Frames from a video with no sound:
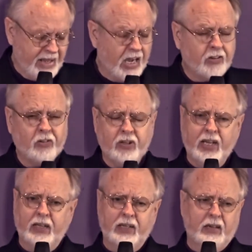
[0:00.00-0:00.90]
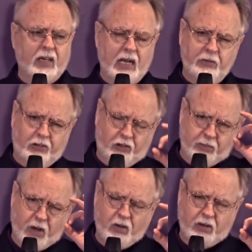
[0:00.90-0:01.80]
Understand, now, I was a
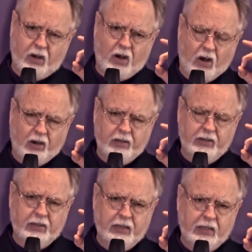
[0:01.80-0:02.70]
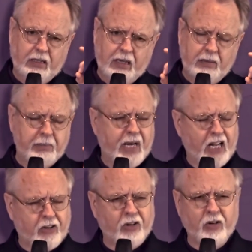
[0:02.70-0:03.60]
small cog, but I
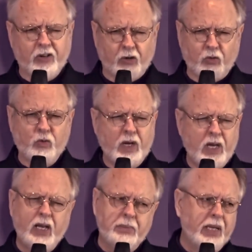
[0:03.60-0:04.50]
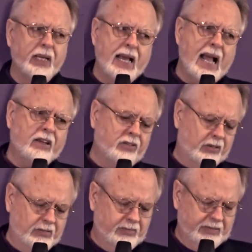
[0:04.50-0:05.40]
turned a really big
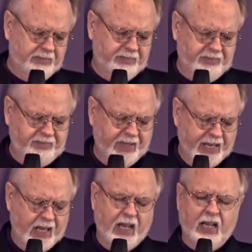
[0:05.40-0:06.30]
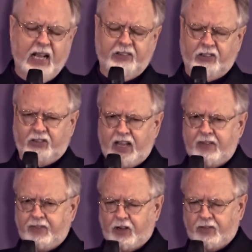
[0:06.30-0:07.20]
axle. As a
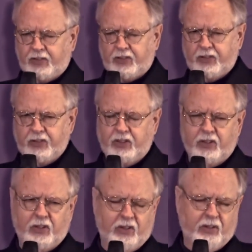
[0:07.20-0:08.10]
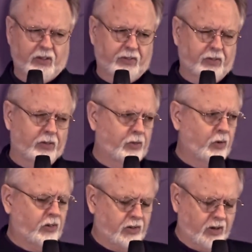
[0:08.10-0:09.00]
staff officer for a
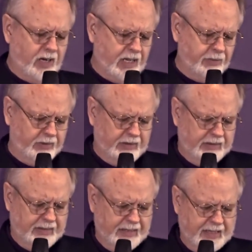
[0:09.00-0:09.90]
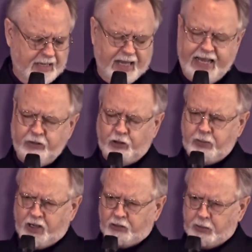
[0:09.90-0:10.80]
4-star admiral, I had
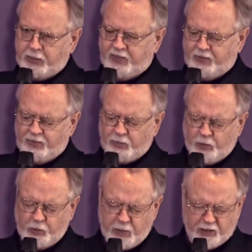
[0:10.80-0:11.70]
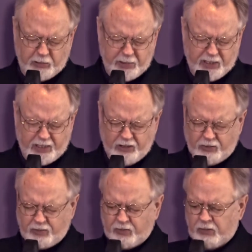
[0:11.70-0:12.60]
responsibilities
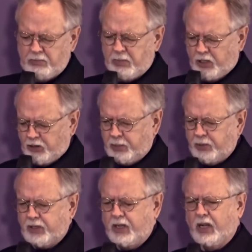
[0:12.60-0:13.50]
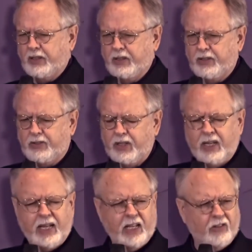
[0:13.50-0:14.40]
for multiple continents
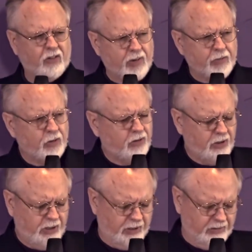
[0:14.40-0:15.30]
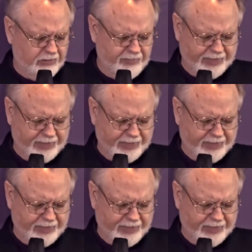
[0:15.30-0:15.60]
and several seas.